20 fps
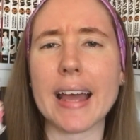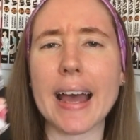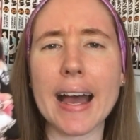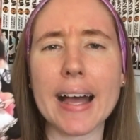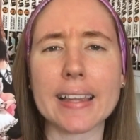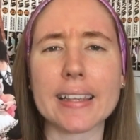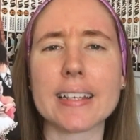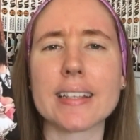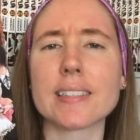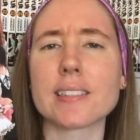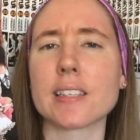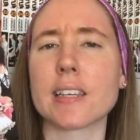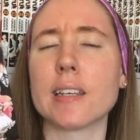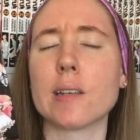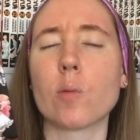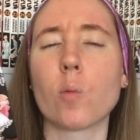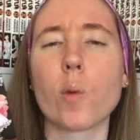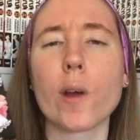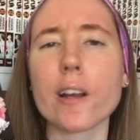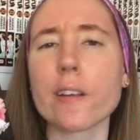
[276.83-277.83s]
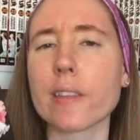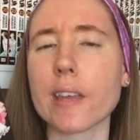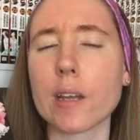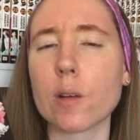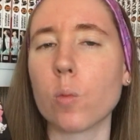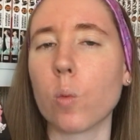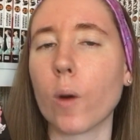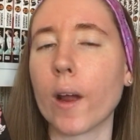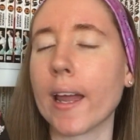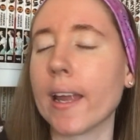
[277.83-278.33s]
alleys and where they
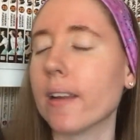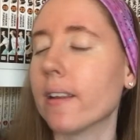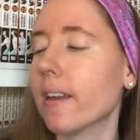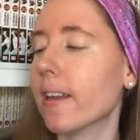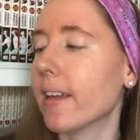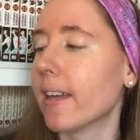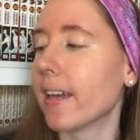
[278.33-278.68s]
went.